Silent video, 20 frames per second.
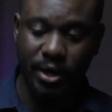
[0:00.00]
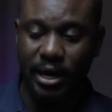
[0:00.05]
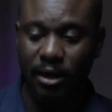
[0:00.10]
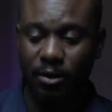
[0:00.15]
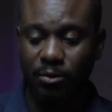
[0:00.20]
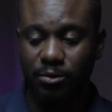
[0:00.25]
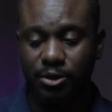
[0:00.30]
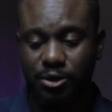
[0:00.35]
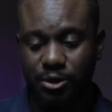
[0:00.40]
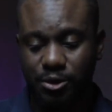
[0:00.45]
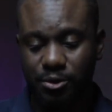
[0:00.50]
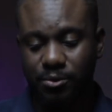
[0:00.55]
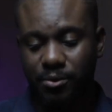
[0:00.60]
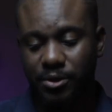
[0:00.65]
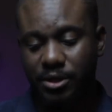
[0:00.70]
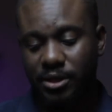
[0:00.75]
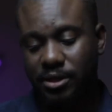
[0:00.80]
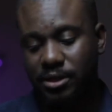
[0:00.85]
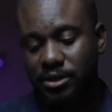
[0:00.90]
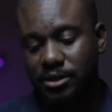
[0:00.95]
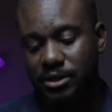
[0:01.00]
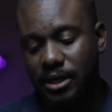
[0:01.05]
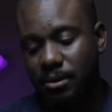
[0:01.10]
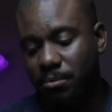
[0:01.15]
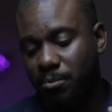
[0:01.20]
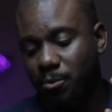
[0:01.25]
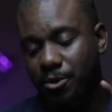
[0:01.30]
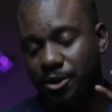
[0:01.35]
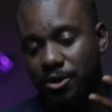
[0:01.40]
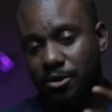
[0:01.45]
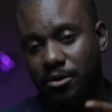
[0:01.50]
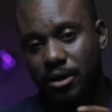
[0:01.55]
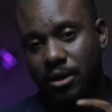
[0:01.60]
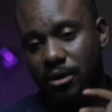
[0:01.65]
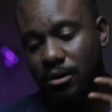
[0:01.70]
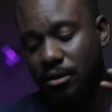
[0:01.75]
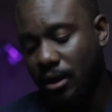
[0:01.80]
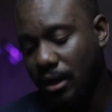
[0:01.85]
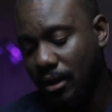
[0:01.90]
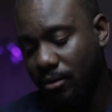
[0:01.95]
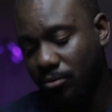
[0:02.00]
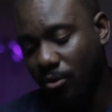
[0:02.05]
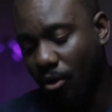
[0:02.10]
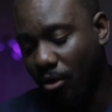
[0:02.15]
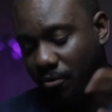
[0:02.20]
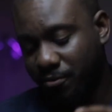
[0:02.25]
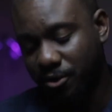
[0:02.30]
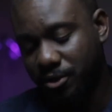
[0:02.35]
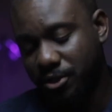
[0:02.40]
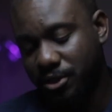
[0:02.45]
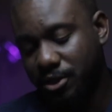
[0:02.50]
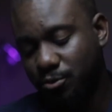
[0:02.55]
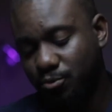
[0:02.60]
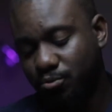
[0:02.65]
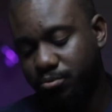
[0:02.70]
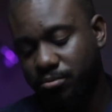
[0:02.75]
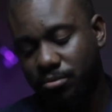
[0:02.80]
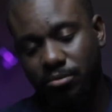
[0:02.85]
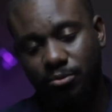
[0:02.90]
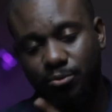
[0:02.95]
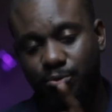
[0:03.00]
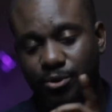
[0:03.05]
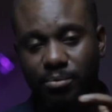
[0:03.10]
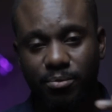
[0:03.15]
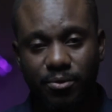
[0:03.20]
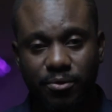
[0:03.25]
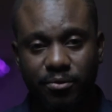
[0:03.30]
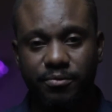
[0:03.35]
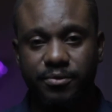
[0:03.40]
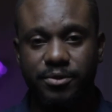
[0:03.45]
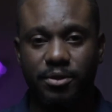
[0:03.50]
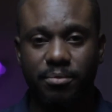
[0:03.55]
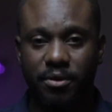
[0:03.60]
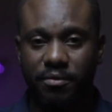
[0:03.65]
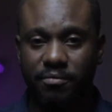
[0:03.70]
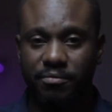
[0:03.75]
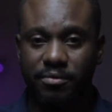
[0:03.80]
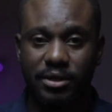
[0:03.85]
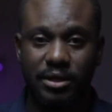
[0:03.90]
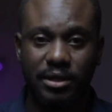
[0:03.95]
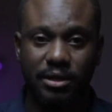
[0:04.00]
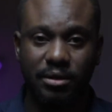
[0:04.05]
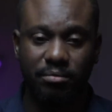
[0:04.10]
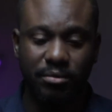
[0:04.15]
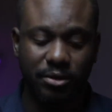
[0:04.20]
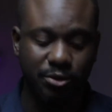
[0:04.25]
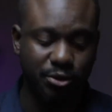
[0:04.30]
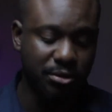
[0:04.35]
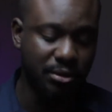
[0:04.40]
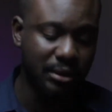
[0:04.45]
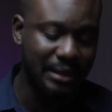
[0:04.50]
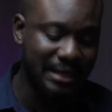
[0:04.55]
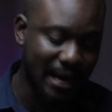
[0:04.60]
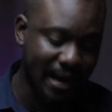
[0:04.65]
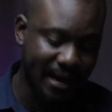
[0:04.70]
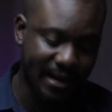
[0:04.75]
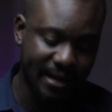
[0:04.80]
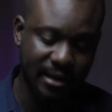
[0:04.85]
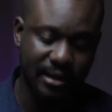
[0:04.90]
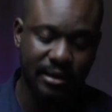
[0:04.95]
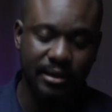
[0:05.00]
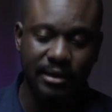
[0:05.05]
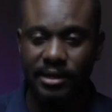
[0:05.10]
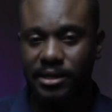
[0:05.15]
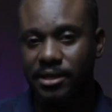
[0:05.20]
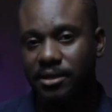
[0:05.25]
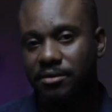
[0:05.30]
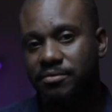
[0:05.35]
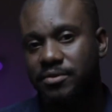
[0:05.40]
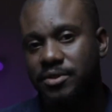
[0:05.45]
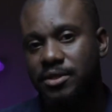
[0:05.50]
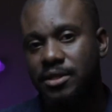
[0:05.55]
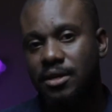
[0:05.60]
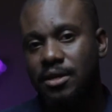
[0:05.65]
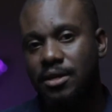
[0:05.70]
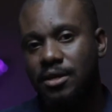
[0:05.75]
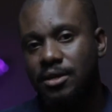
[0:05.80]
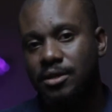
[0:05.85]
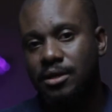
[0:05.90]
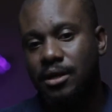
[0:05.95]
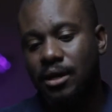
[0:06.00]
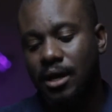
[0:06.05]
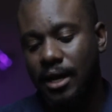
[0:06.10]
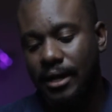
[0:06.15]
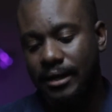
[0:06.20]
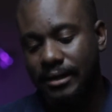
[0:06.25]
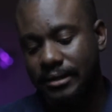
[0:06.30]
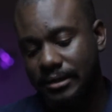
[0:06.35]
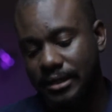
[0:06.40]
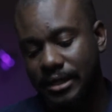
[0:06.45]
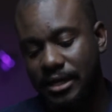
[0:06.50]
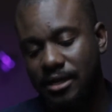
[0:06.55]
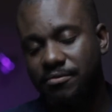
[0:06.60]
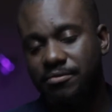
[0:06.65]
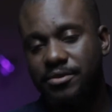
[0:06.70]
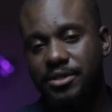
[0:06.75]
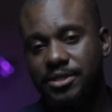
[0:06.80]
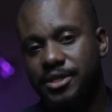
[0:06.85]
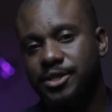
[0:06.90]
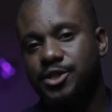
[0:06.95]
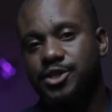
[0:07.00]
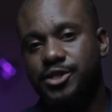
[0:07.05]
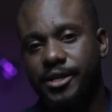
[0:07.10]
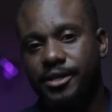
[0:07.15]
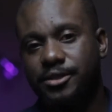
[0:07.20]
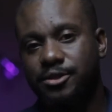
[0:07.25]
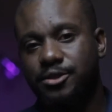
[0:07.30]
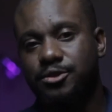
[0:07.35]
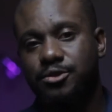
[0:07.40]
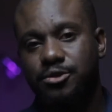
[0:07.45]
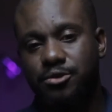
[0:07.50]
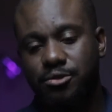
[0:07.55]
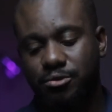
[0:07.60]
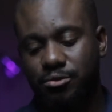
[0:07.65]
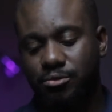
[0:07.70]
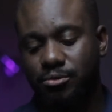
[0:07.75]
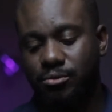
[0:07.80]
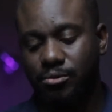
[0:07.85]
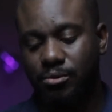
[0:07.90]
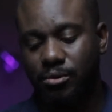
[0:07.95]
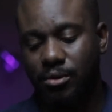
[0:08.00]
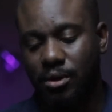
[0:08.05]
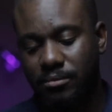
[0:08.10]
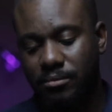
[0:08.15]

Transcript: I'll do is I'm going to obviously remove some of the dying leaves and give this a chance to